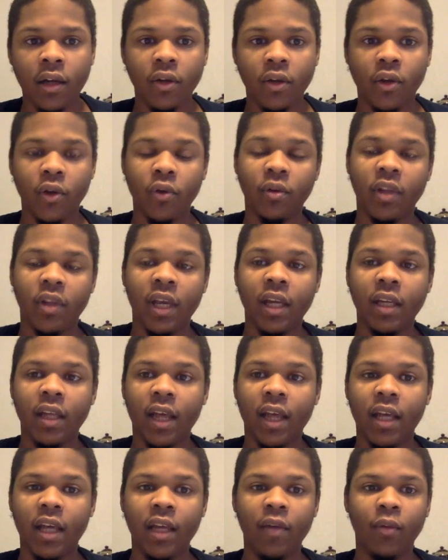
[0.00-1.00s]
Do you think
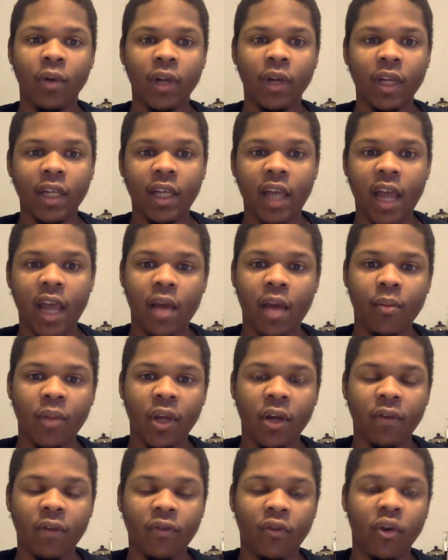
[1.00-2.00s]
that he really can
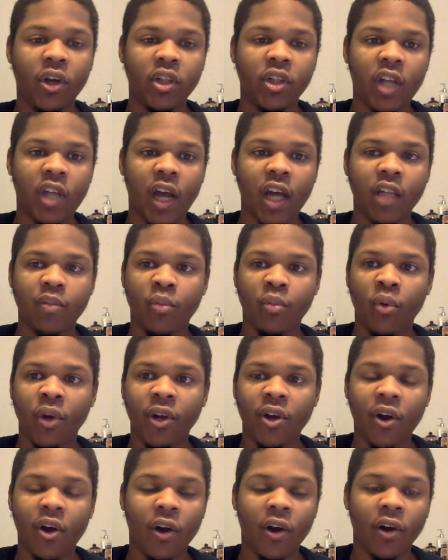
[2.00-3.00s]
be a franchise
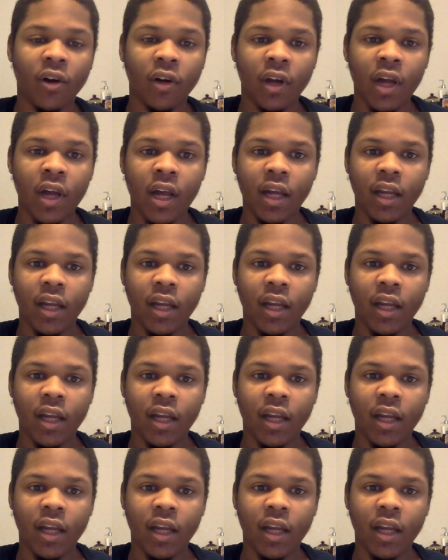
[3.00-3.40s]
point guard